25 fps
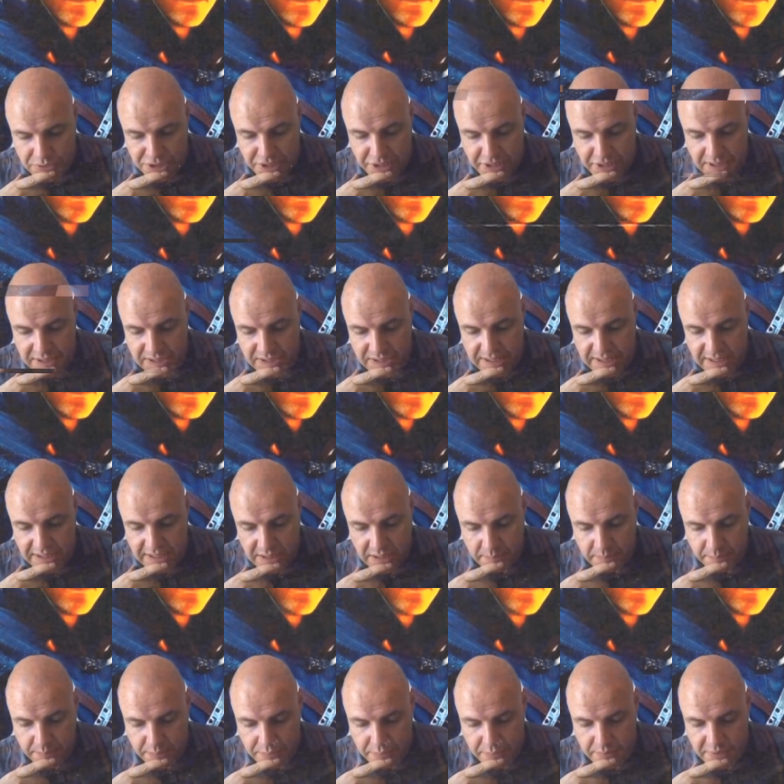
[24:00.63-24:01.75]
She has set
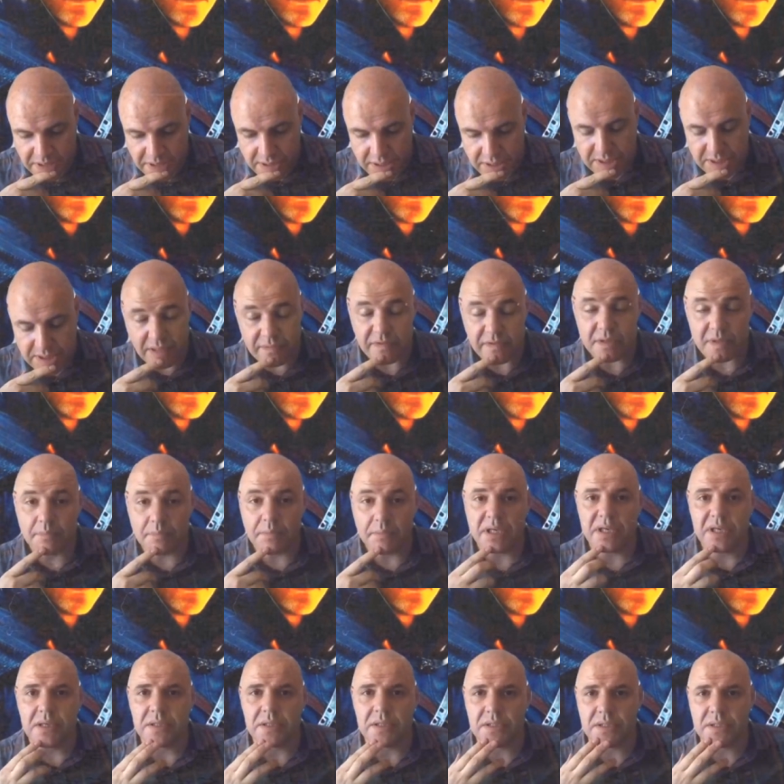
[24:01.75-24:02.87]
up its seven
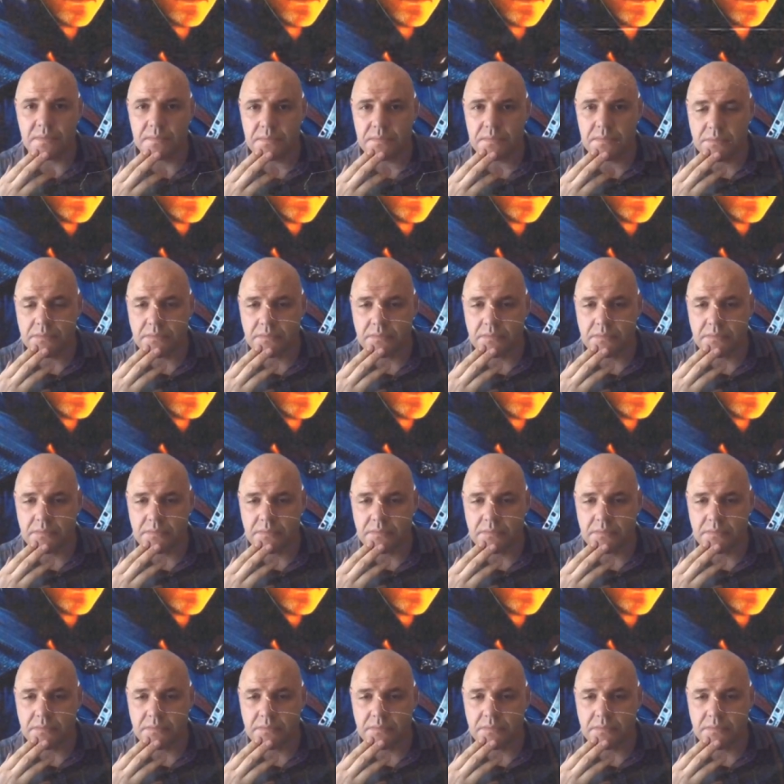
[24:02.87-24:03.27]
pillars.